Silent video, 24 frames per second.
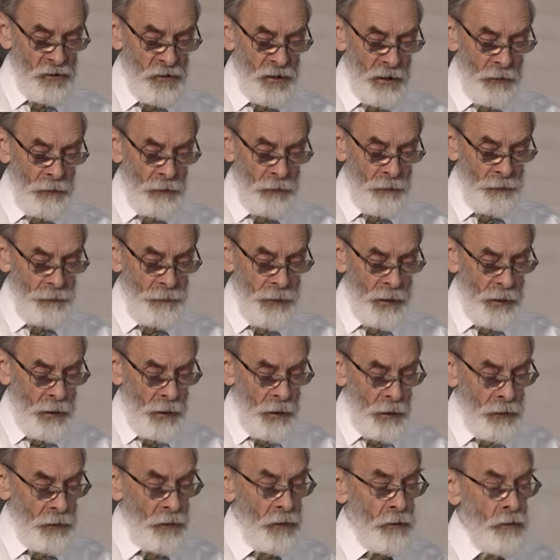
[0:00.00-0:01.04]
7
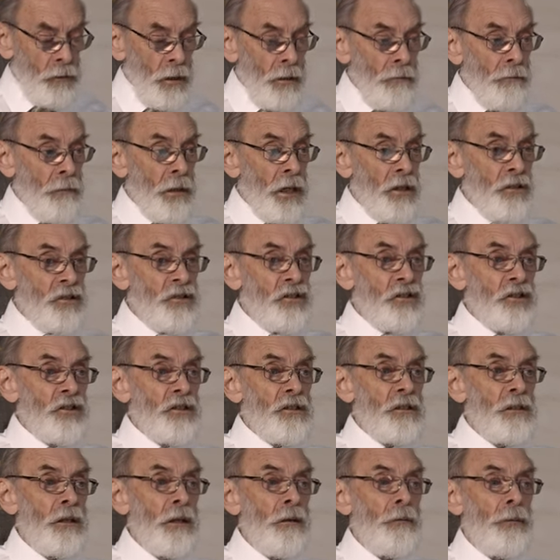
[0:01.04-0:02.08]
that we
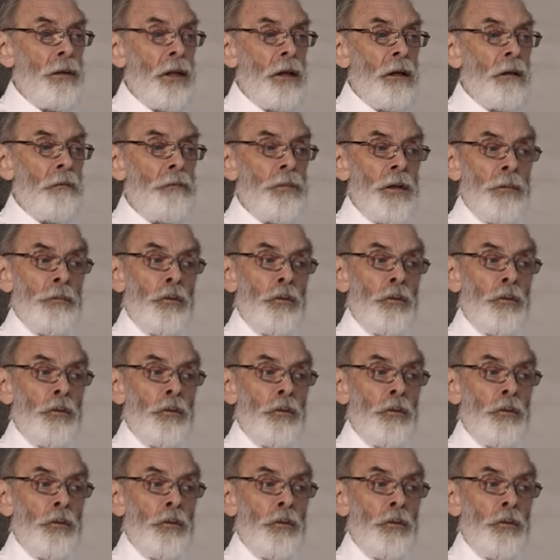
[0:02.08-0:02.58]
must be